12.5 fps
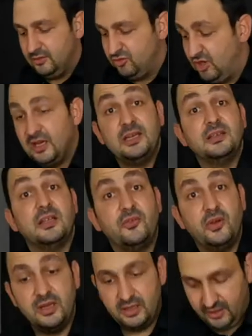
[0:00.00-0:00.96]
chilling the
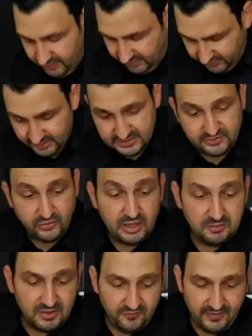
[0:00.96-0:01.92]
drink
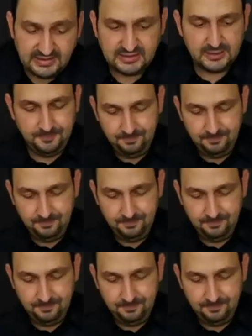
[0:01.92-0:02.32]
extremely fast.